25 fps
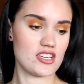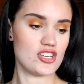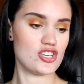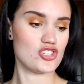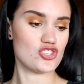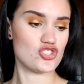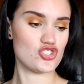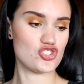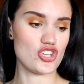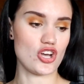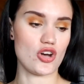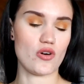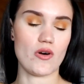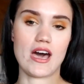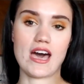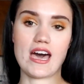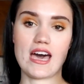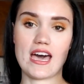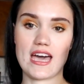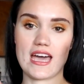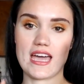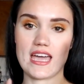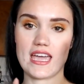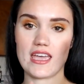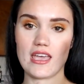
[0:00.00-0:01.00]
So
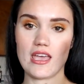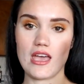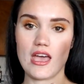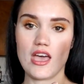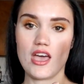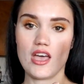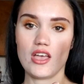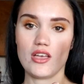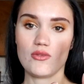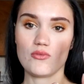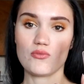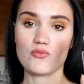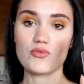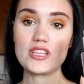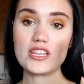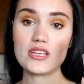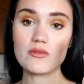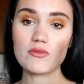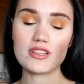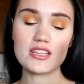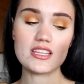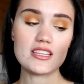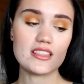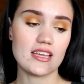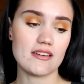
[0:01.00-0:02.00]
I really,
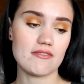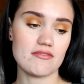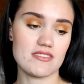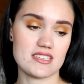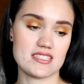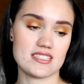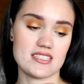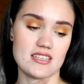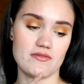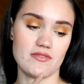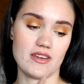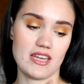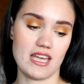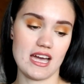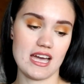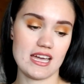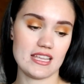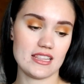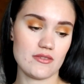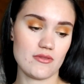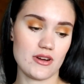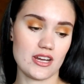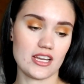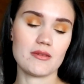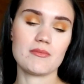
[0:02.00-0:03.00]
really love this stuff. I
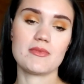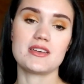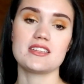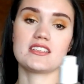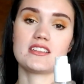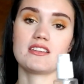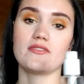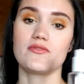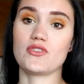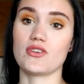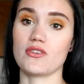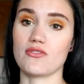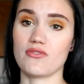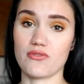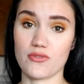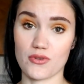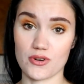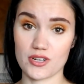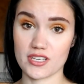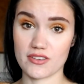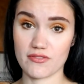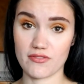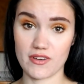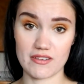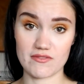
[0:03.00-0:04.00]
highly recommend it if you have
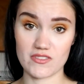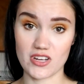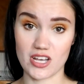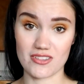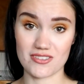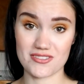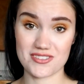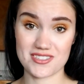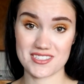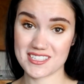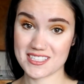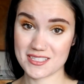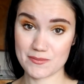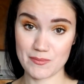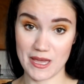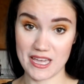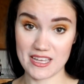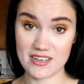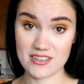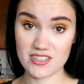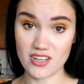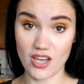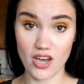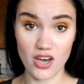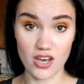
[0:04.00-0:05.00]
$45 to
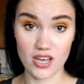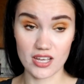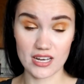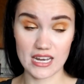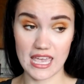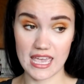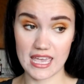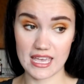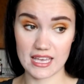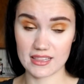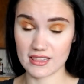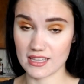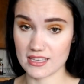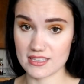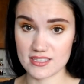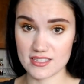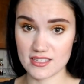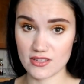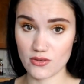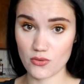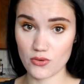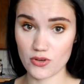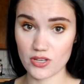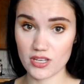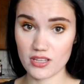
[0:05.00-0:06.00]
spend on a
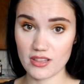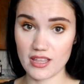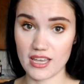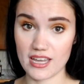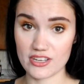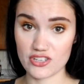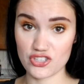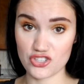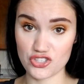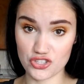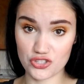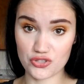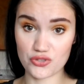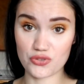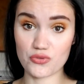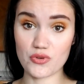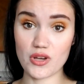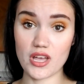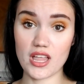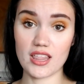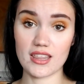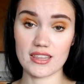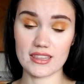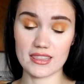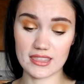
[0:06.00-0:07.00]
cleansing oil. I do
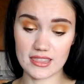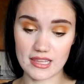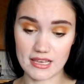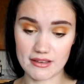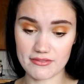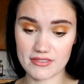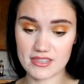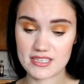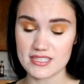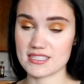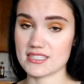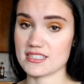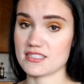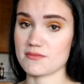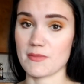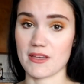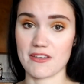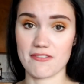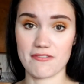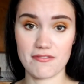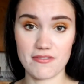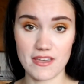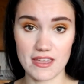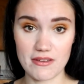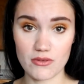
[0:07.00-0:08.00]
love this. It's my
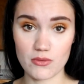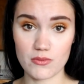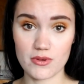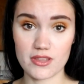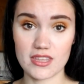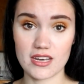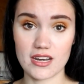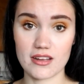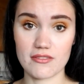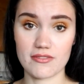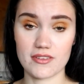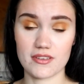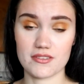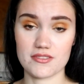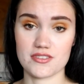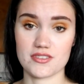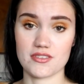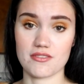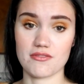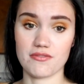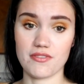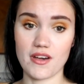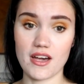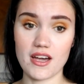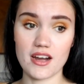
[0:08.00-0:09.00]
favorite one that I found so
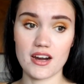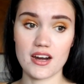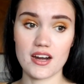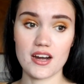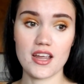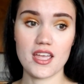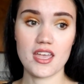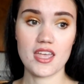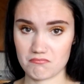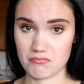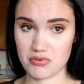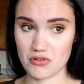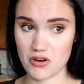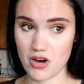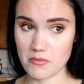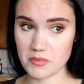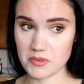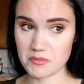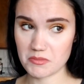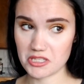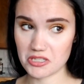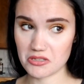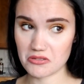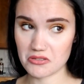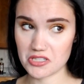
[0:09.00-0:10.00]
far.
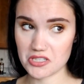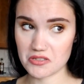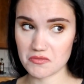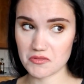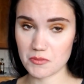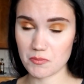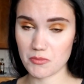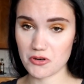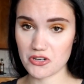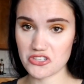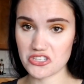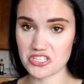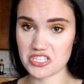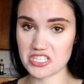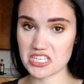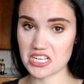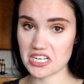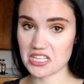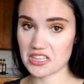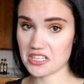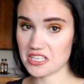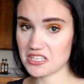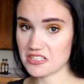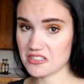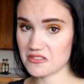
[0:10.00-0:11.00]
Probably going to repurchase it
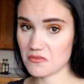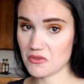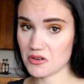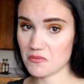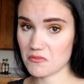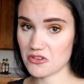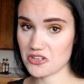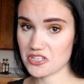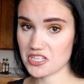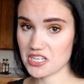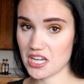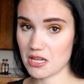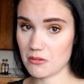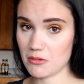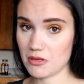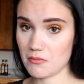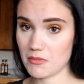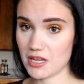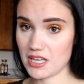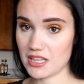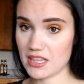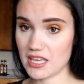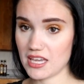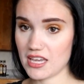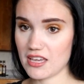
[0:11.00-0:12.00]
at least one more time in
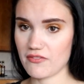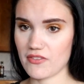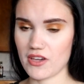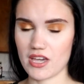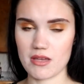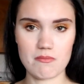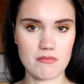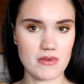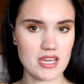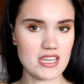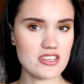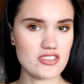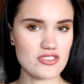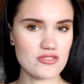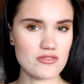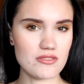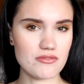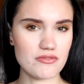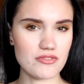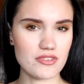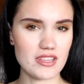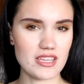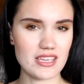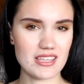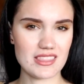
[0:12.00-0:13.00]
my life. I might do it
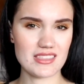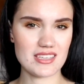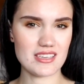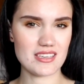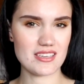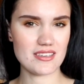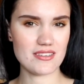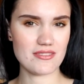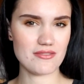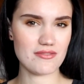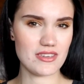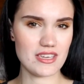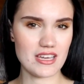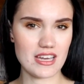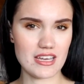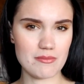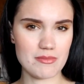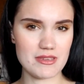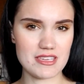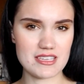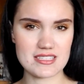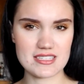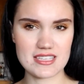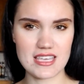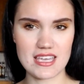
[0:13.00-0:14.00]
for like the
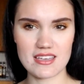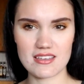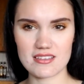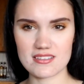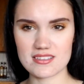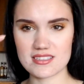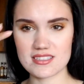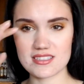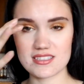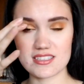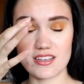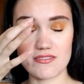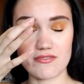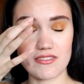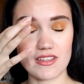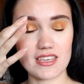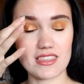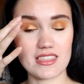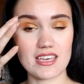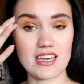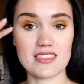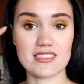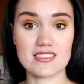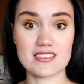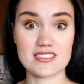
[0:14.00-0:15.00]
VIB sales and stuff like
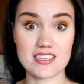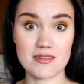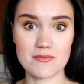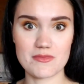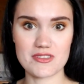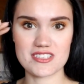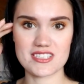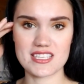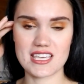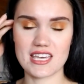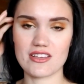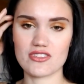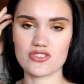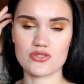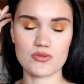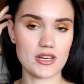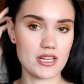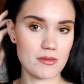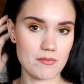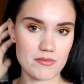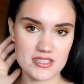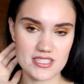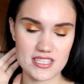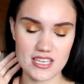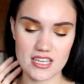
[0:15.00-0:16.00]
that. The summer sale,
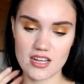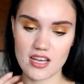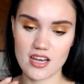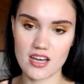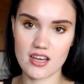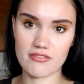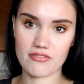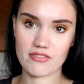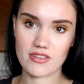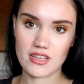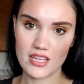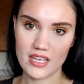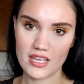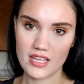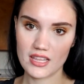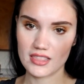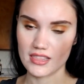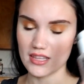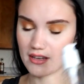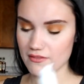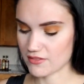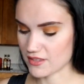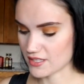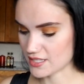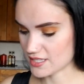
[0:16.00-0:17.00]
20% off.
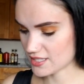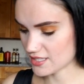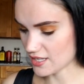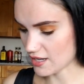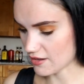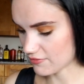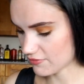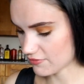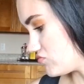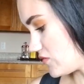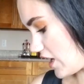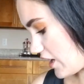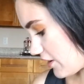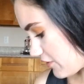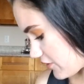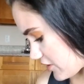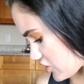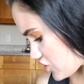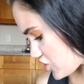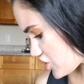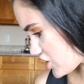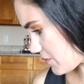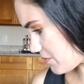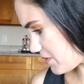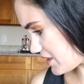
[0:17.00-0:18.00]
Love this stuff. I
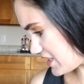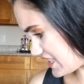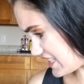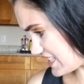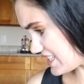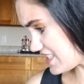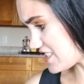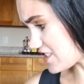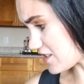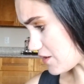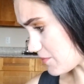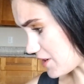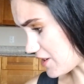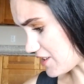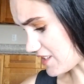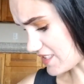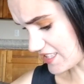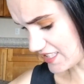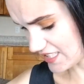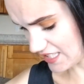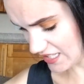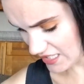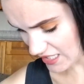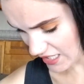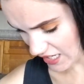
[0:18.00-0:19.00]
finished up a decent amount of
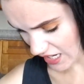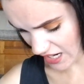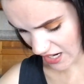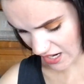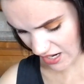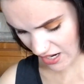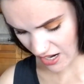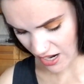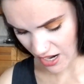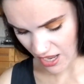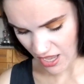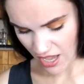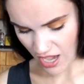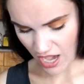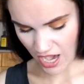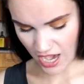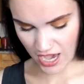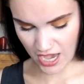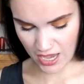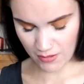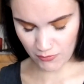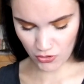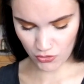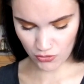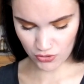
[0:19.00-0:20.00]
skincare.
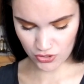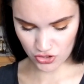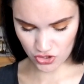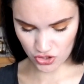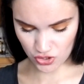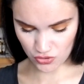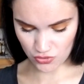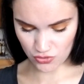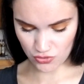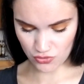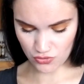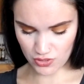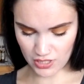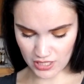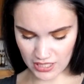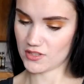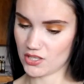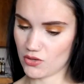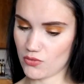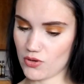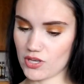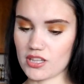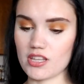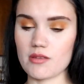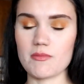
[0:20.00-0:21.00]
I'm going to
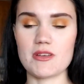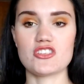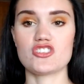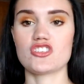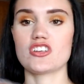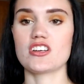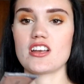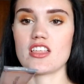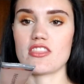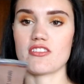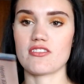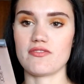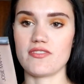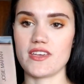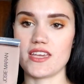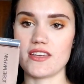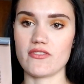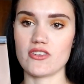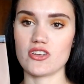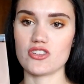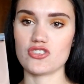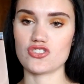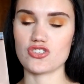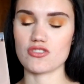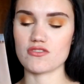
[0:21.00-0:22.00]
quickly mention another
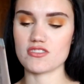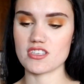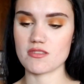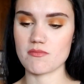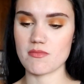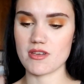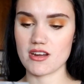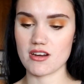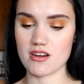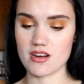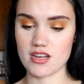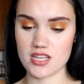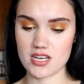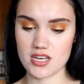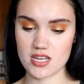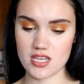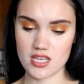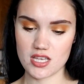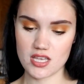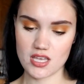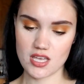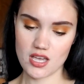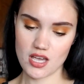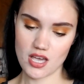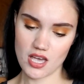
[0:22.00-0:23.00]
favorite, Josie Maran
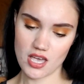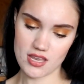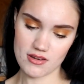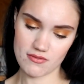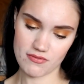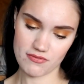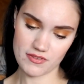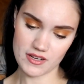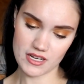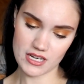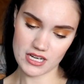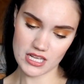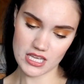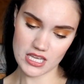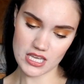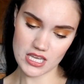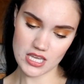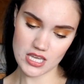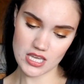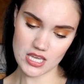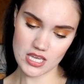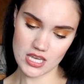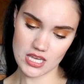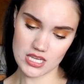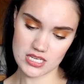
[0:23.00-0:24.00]

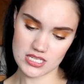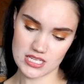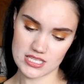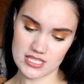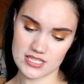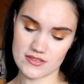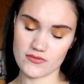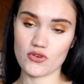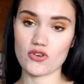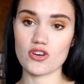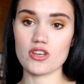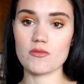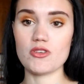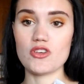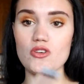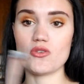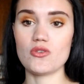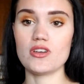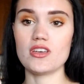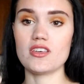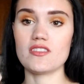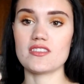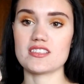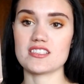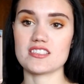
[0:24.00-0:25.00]
Infinity Intensive Creamy
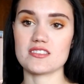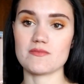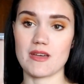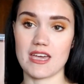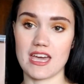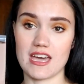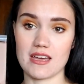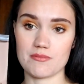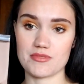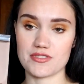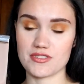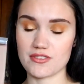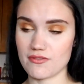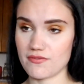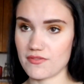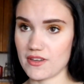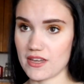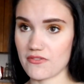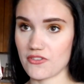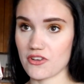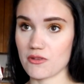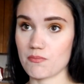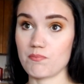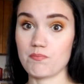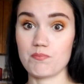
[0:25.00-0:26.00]
Oil. This is my absolute
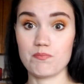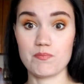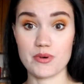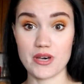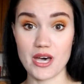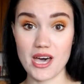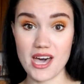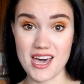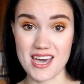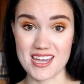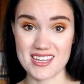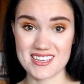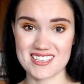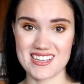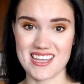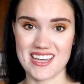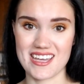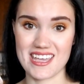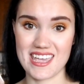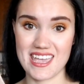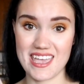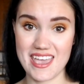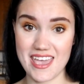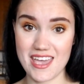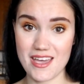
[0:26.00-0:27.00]
favorite, but I
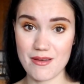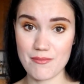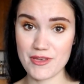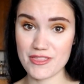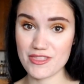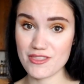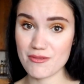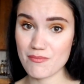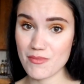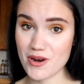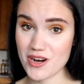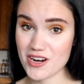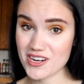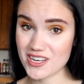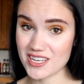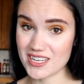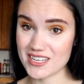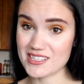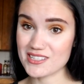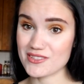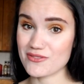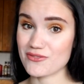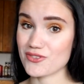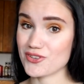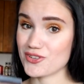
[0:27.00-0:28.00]
am in the
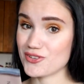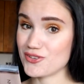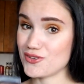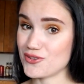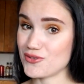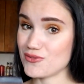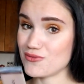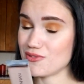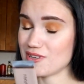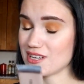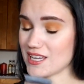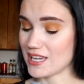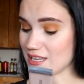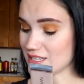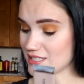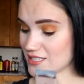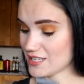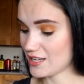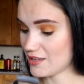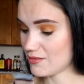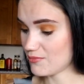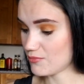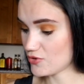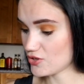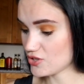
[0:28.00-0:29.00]
market for a new
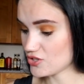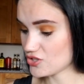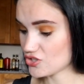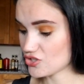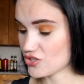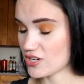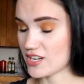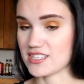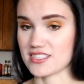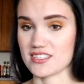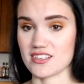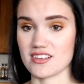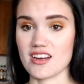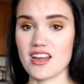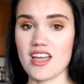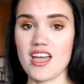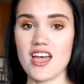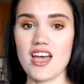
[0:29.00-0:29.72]
nighttime moisturizer.